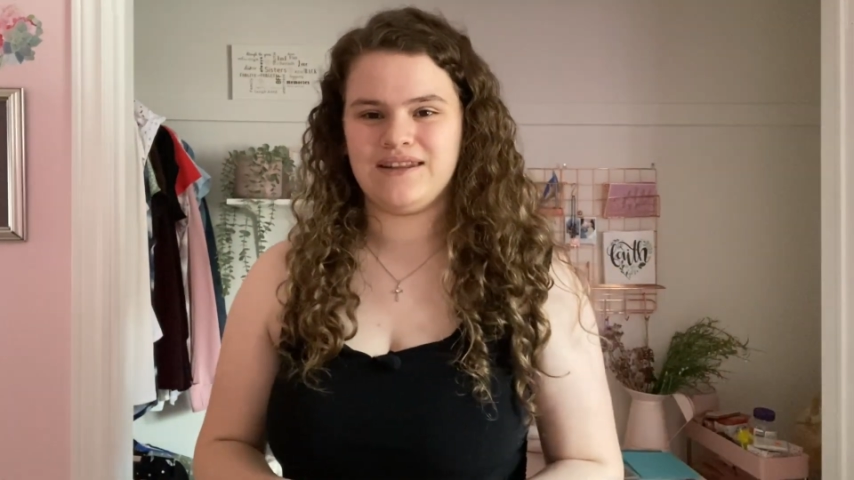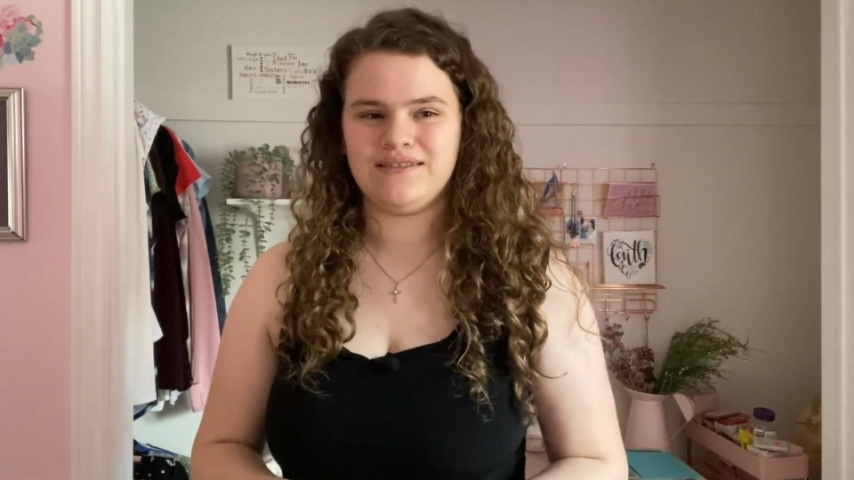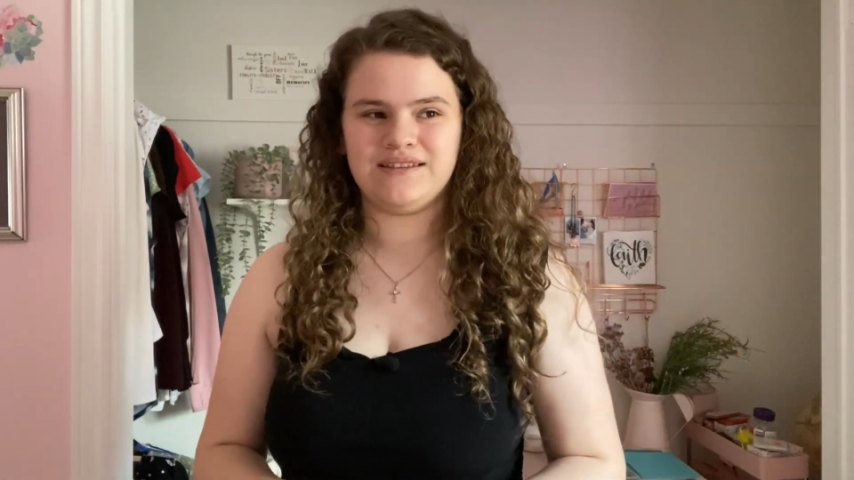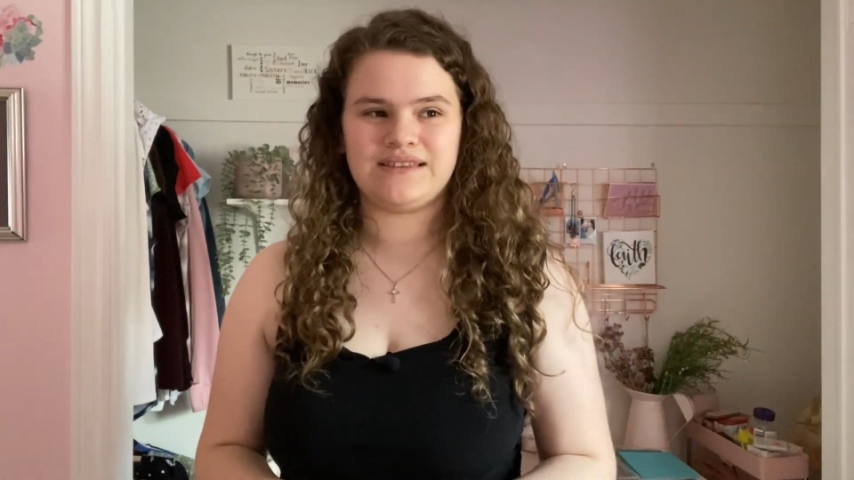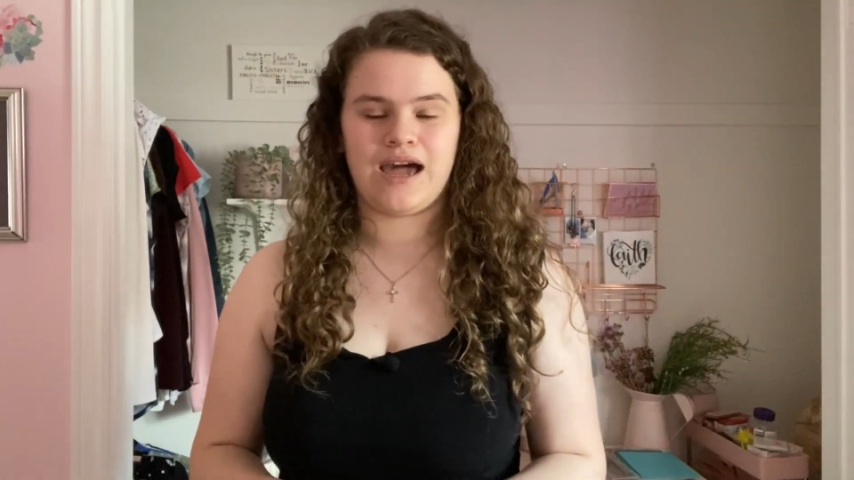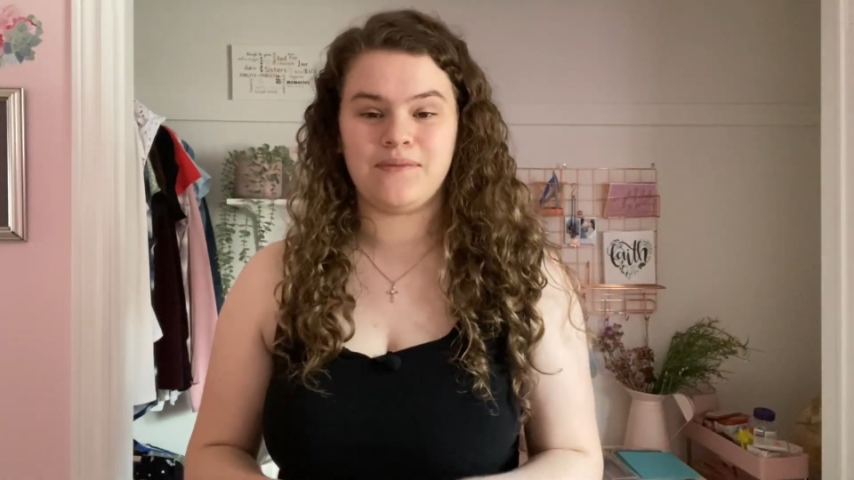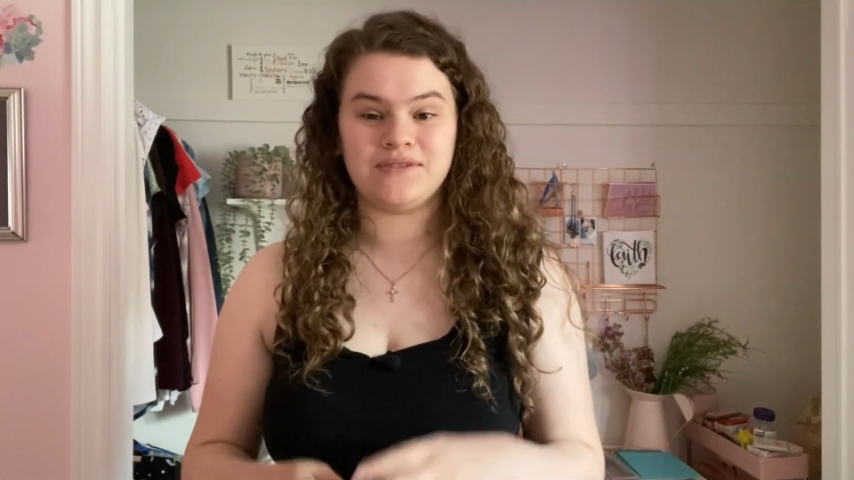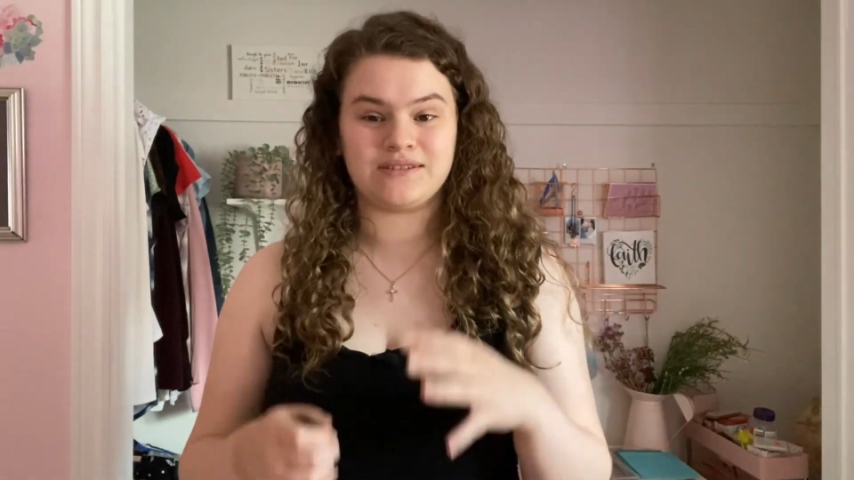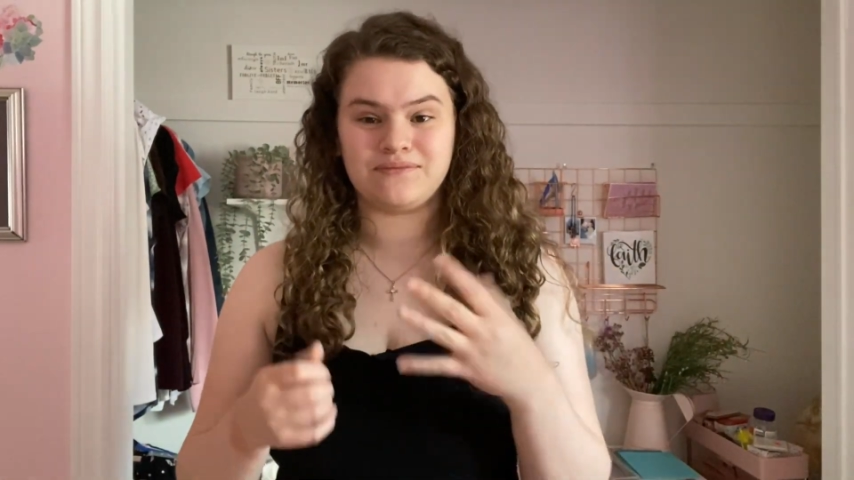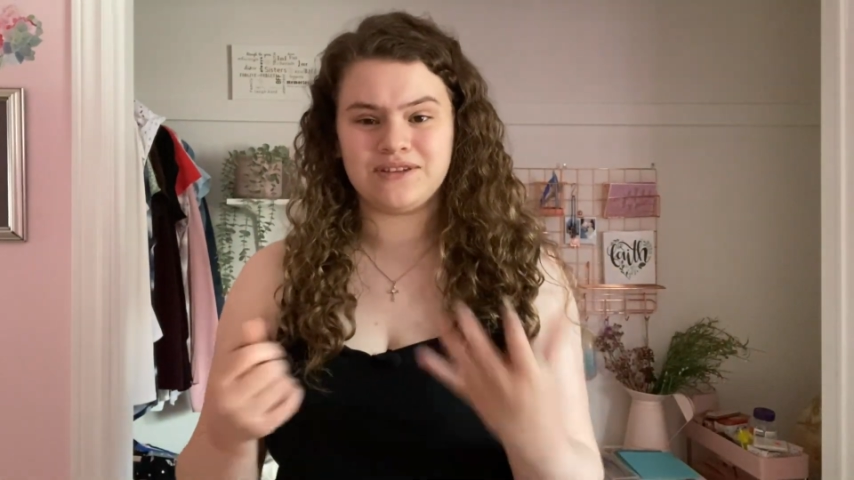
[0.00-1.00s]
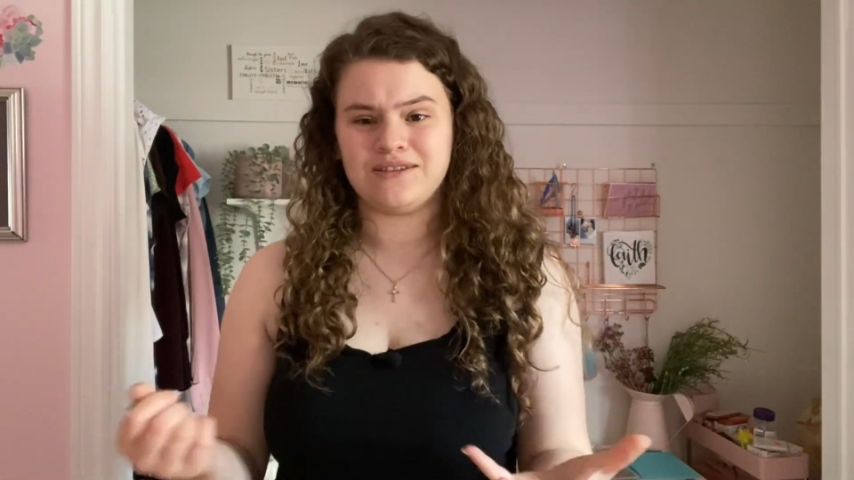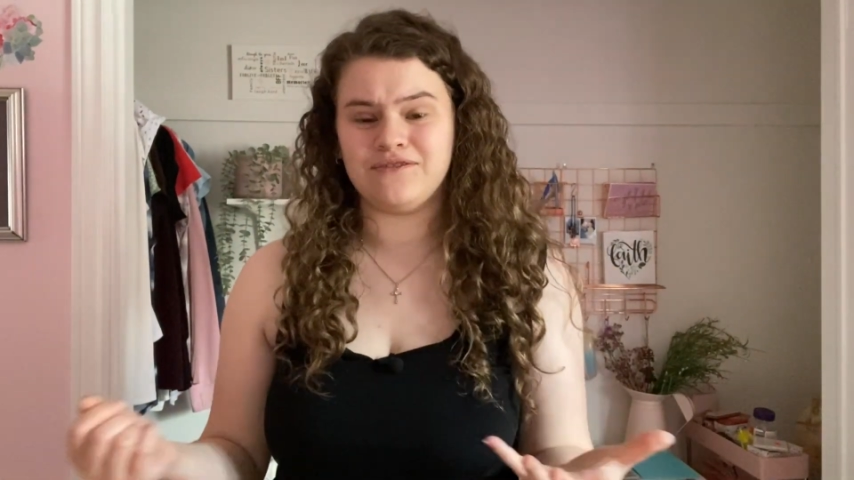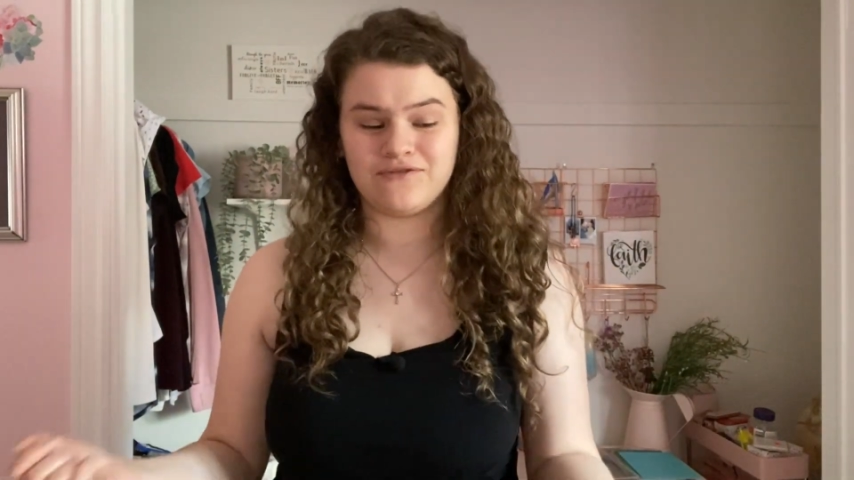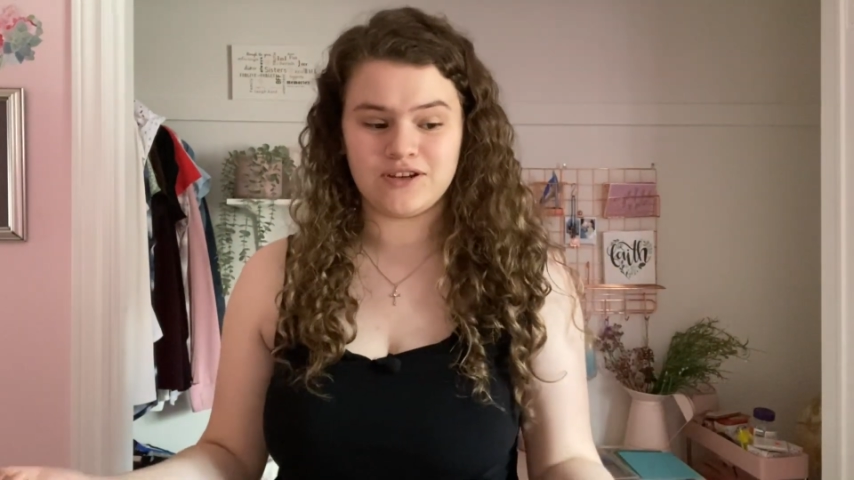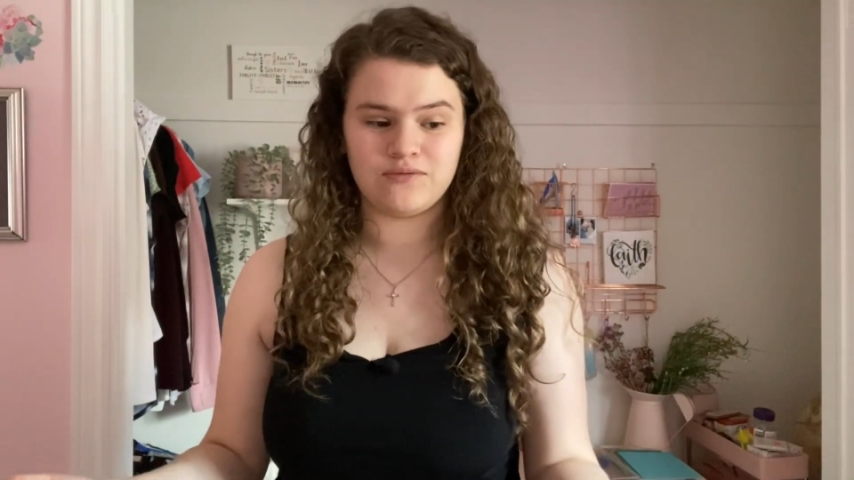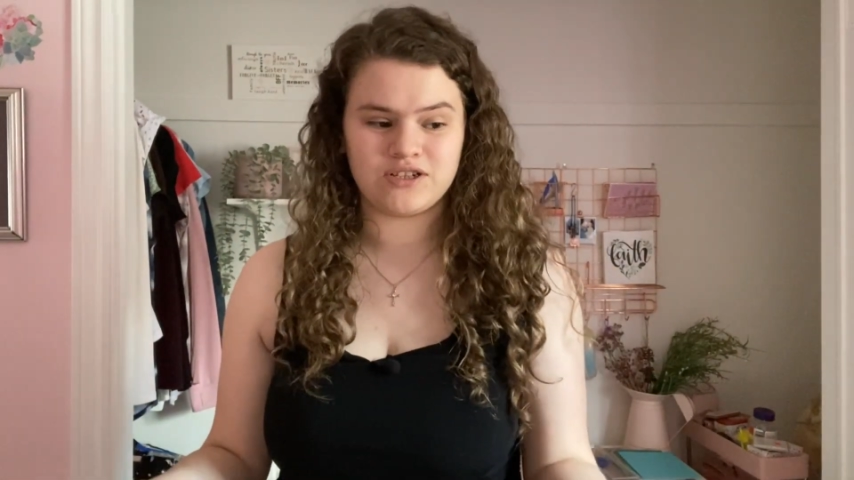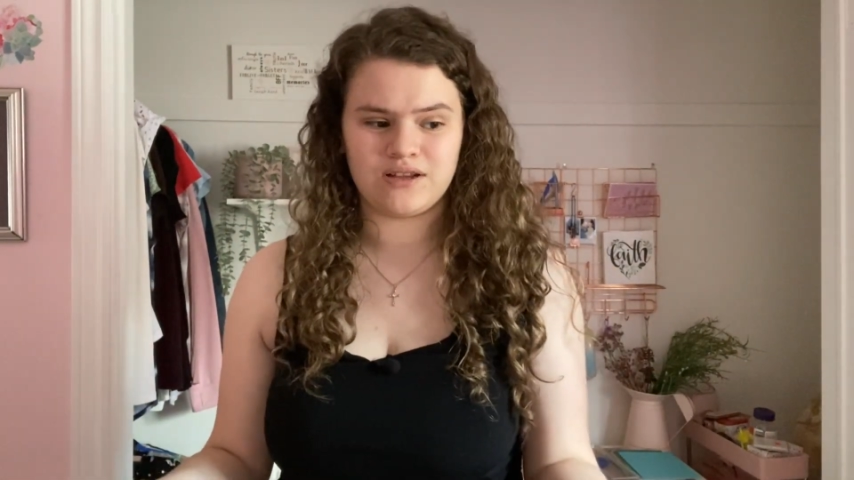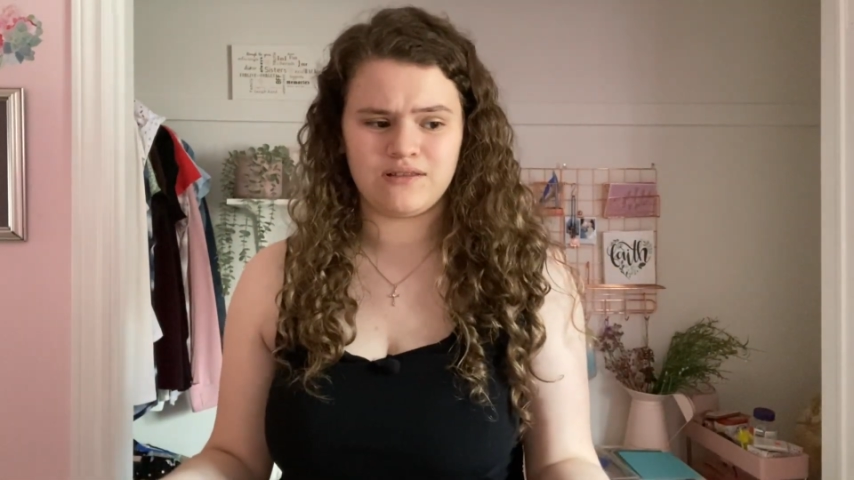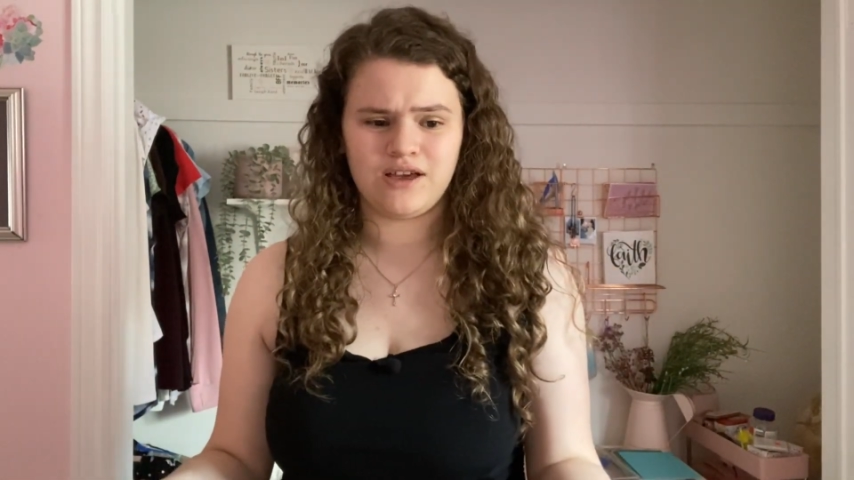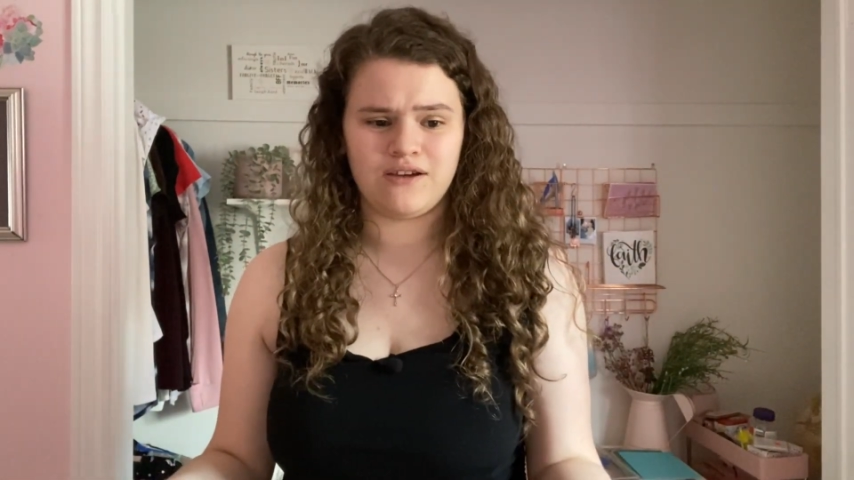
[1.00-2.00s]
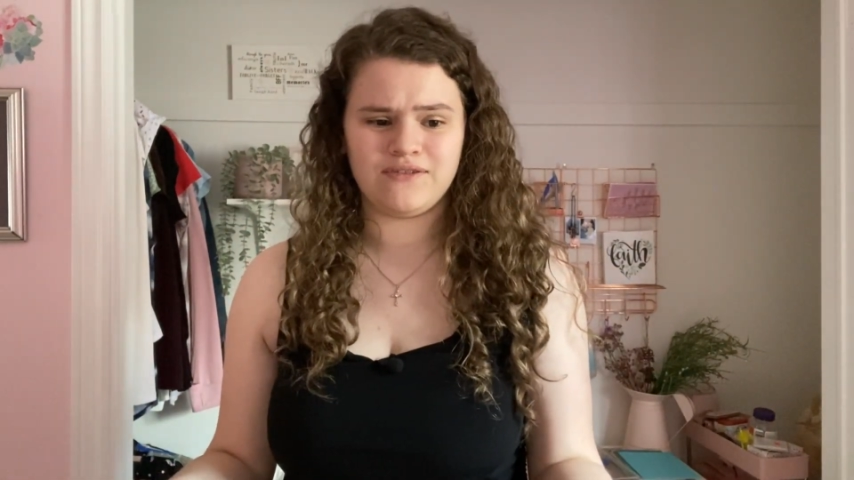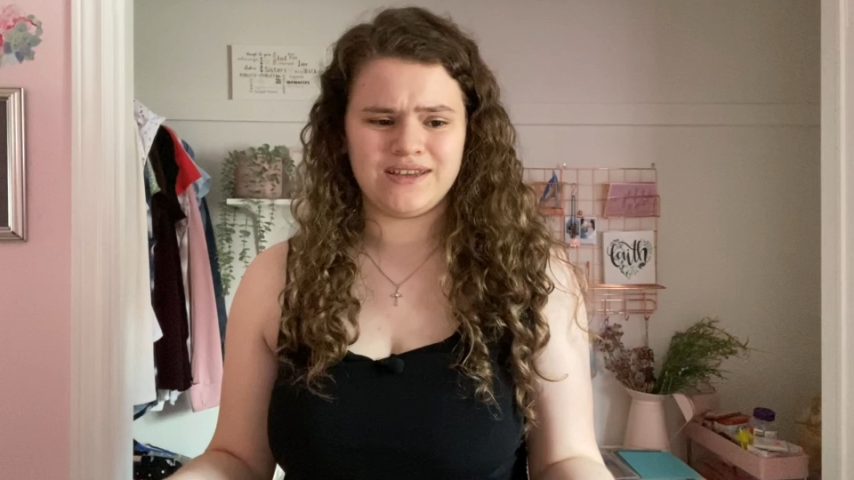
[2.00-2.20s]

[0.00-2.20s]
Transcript: this app is completely free, which I love,